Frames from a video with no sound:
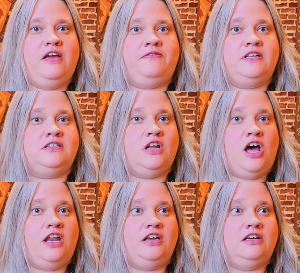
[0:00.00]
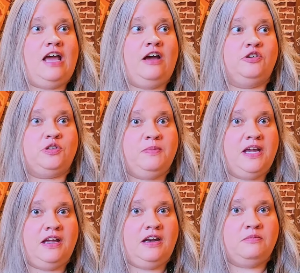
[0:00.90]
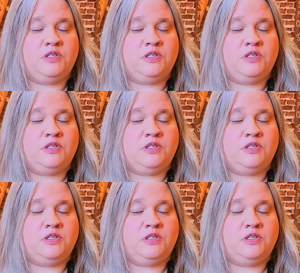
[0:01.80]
if it's not house made,